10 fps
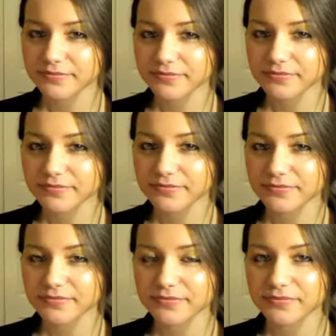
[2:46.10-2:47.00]

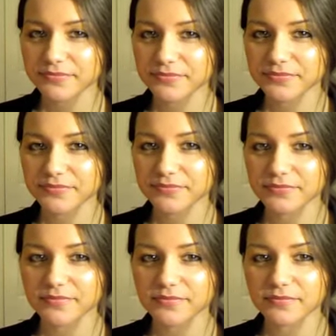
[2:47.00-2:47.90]

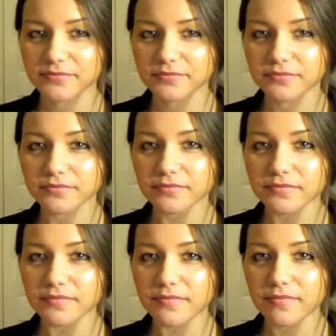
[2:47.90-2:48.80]

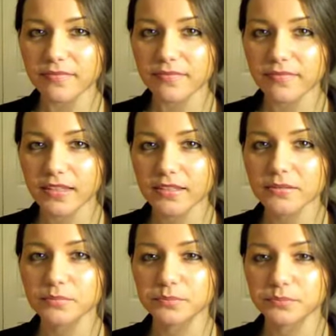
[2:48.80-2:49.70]

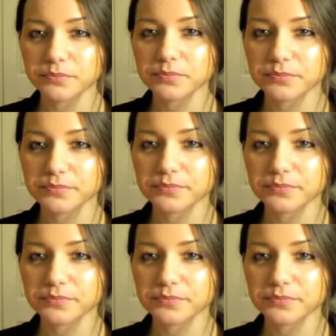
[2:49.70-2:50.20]
No words are spoken by the person on screen.